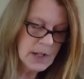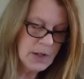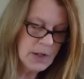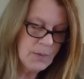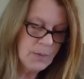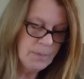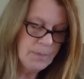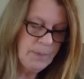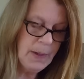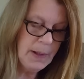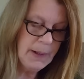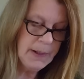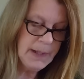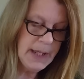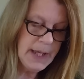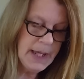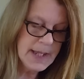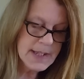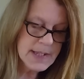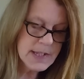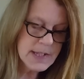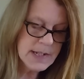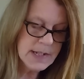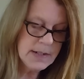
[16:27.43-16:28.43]
Oh,
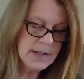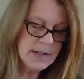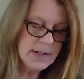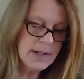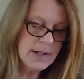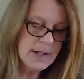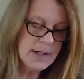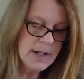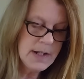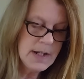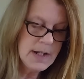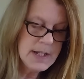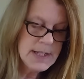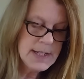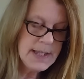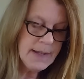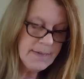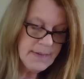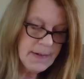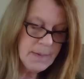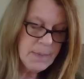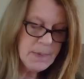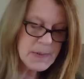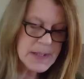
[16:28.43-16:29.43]
polyester,
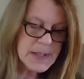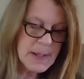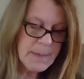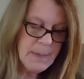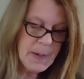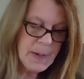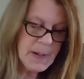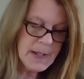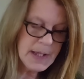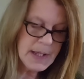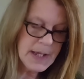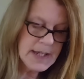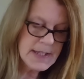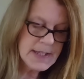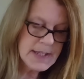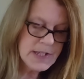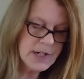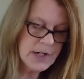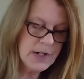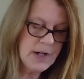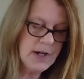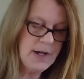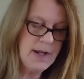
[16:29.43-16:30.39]
70% polyester